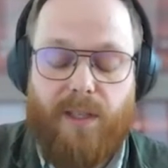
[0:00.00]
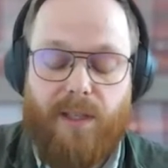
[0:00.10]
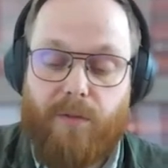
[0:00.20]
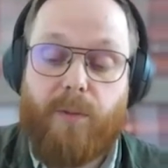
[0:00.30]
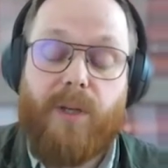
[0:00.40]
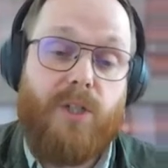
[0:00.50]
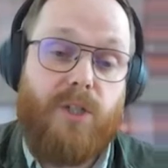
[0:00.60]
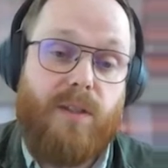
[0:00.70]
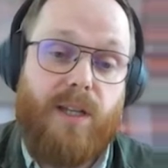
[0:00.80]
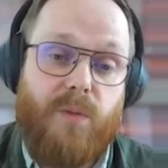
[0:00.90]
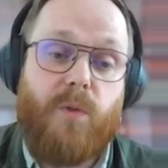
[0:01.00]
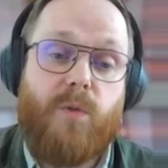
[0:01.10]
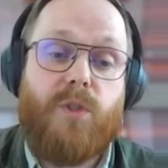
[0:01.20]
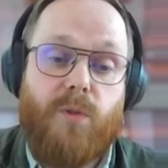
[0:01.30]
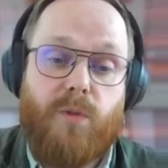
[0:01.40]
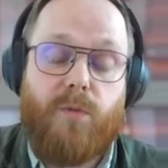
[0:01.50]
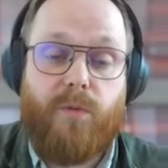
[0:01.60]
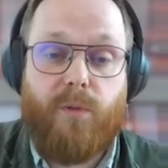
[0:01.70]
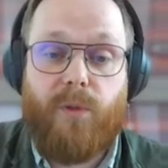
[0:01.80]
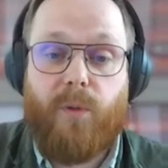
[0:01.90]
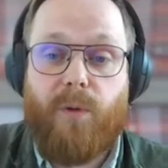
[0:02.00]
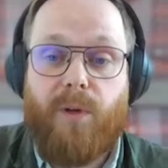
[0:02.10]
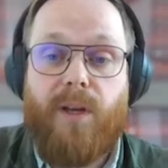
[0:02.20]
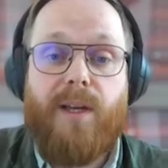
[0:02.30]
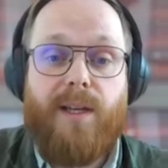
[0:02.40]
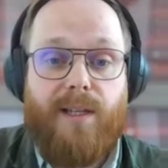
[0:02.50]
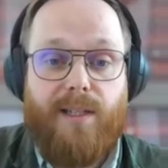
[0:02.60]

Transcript: the foundation that is most useful for your